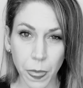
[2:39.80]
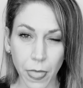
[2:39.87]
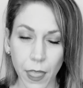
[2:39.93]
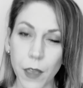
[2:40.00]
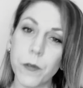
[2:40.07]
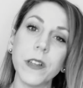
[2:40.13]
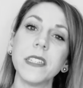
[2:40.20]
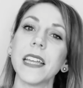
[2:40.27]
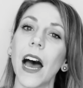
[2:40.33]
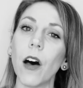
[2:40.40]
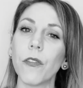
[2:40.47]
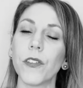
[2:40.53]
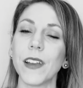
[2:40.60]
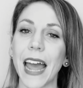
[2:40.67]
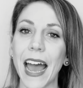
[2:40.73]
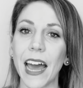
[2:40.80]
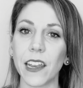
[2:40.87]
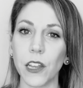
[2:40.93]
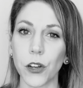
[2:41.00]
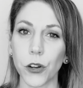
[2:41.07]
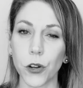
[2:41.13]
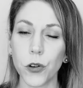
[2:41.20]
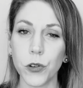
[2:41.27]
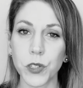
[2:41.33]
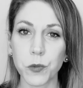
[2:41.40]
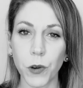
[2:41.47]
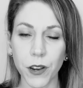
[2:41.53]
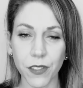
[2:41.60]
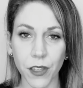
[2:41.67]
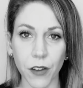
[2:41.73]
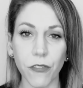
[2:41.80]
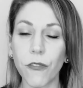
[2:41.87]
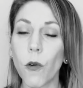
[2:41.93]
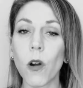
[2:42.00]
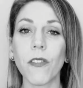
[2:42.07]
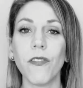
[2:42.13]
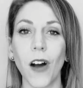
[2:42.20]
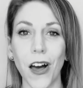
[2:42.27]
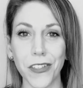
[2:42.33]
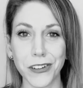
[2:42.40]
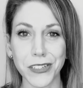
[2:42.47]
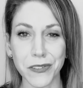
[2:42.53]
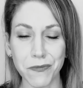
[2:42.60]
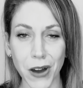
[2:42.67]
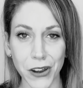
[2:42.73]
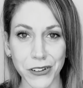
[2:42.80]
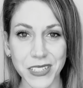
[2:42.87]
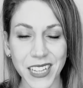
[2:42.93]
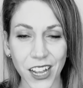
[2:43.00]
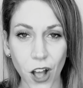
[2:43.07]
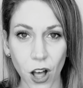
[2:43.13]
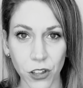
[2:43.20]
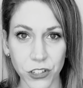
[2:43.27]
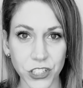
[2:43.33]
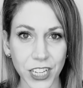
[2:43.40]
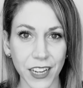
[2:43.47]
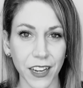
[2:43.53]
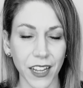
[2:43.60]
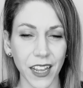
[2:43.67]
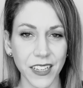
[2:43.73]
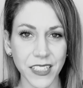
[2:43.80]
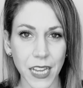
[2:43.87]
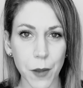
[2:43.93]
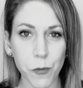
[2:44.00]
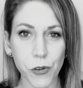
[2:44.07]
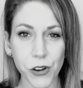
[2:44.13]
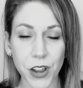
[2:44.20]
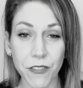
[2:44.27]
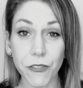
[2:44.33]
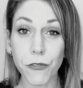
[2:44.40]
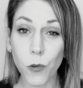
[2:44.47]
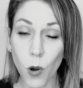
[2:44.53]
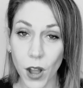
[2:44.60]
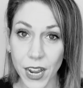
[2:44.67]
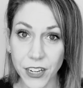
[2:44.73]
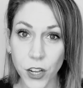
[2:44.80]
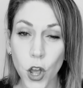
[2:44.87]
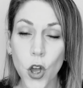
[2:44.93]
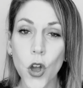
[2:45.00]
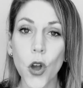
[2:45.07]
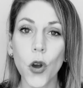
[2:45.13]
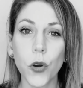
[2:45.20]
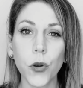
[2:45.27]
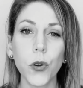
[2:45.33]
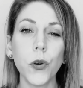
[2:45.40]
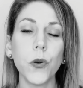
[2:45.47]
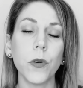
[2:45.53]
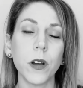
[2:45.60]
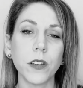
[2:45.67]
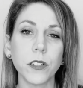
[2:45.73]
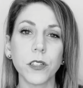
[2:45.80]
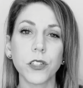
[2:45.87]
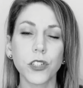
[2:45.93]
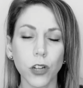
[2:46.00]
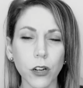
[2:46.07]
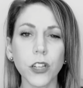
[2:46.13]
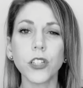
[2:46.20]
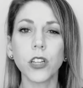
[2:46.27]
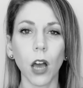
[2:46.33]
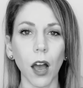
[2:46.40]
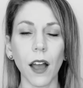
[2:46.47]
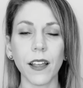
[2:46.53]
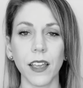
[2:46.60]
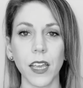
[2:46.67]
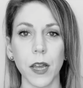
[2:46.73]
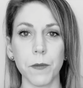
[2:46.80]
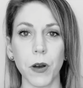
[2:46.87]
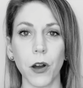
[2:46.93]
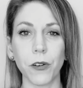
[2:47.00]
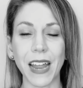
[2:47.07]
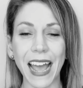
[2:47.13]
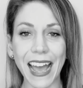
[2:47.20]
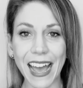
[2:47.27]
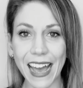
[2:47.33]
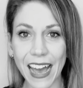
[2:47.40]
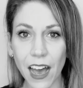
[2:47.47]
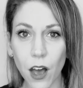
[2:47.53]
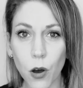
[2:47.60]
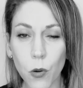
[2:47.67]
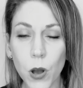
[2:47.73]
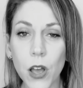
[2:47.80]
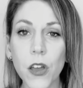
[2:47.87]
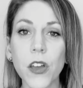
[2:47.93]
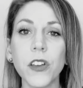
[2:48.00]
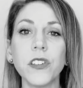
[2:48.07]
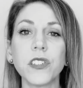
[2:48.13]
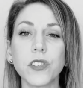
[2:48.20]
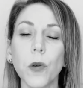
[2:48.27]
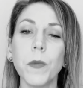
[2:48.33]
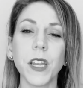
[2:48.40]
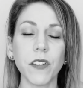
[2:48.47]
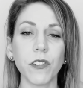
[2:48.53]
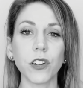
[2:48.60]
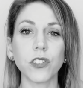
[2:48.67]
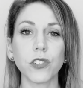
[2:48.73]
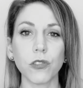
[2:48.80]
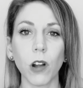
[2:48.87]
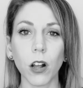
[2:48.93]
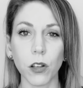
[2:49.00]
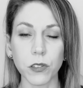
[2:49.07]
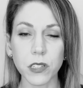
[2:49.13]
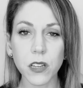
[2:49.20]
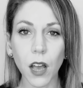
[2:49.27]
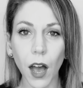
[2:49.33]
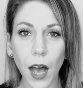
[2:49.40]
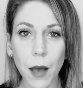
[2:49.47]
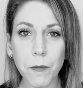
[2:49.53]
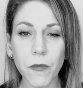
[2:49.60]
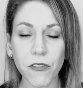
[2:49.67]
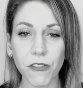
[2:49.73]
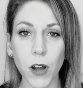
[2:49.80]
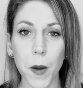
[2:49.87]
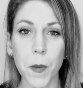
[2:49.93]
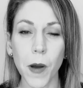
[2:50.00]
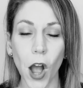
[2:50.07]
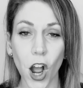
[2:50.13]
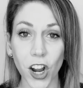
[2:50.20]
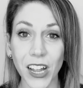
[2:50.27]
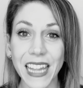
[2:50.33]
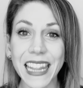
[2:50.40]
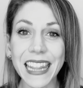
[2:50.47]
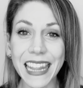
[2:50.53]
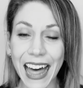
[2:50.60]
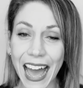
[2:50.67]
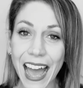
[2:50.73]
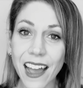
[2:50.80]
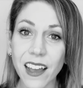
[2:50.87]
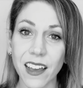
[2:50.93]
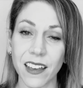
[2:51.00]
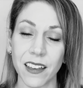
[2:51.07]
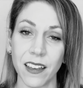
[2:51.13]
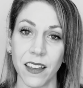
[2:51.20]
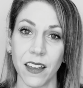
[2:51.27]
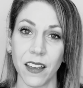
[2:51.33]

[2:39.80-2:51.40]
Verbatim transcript: It was Alfred Adler, who is one of the forefathers of modern psychology and a contemporary of Freud, who started talking about how so many of our struggles come from our lack